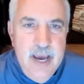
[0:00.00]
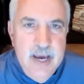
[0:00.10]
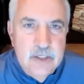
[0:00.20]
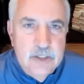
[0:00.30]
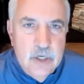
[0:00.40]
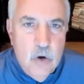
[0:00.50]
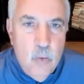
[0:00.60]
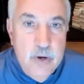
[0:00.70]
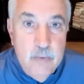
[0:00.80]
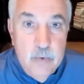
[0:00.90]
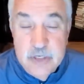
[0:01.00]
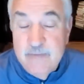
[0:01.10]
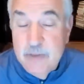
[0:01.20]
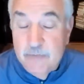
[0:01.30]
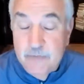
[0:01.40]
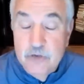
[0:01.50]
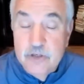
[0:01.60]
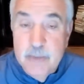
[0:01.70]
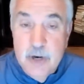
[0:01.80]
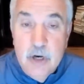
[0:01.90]
And so we're just having the
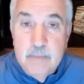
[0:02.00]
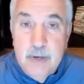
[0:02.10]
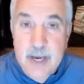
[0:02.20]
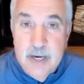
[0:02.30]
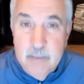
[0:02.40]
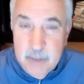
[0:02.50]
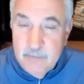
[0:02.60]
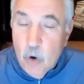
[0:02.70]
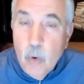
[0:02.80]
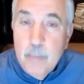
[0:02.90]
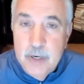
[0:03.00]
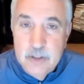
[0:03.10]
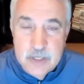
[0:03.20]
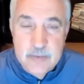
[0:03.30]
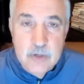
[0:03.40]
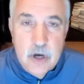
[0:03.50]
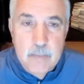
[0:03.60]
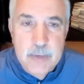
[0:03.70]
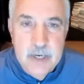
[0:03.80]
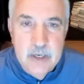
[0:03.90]
first American plant, I believe, opening. Southern
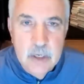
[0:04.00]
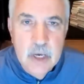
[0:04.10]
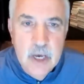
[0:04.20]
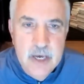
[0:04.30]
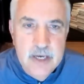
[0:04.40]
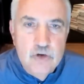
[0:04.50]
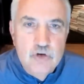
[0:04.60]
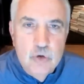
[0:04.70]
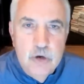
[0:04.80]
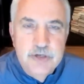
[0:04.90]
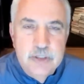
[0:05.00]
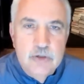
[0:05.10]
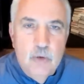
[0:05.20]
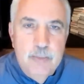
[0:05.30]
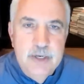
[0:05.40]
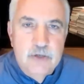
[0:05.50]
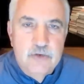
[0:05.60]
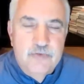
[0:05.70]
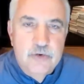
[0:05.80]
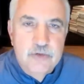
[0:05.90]
Company in Georgia is opening
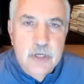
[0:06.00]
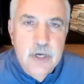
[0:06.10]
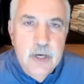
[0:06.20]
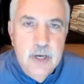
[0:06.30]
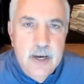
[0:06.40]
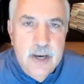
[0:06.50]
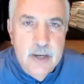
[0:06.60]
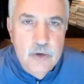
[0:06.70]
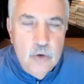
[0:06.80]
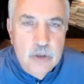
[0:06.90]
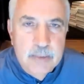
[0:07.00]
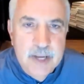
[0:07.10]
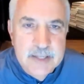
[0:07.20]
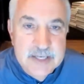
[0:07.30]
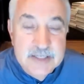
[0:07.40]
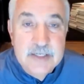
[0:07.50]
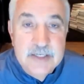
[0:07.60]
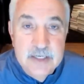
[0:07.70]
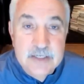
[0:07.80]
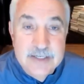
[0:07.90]
its first nuclear plant. This
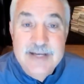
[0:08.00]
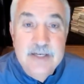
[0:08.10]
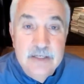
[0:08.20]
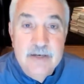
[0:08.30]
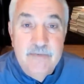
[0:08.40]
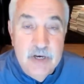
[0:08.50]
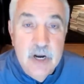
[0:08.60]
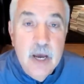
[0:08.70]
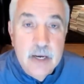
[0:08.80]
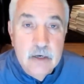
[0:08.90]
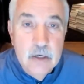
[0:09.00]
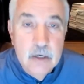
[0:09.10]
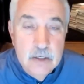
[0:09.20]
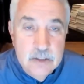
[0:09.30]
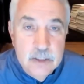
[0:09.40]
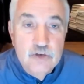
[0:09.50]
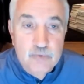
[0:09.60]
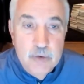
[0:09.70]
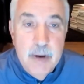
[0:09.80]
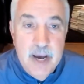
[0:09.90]
is since 1979, since
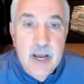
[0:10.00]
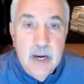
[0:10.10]
Three Mile Island.